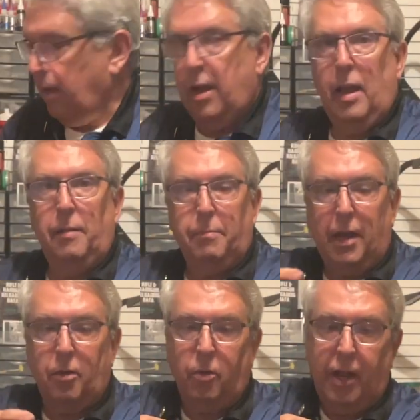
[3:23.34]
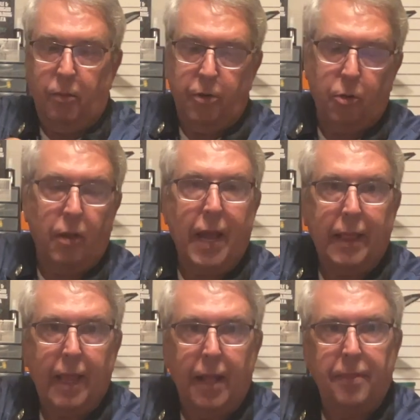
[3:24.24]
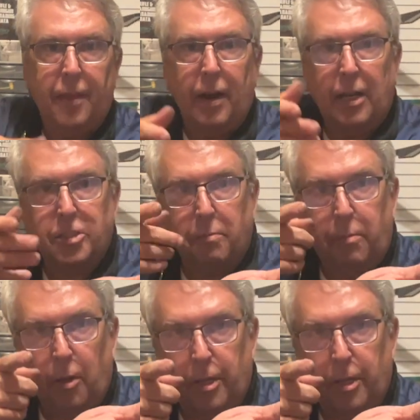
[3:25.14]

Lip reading: And by the way, with all that lead in there, as the bullet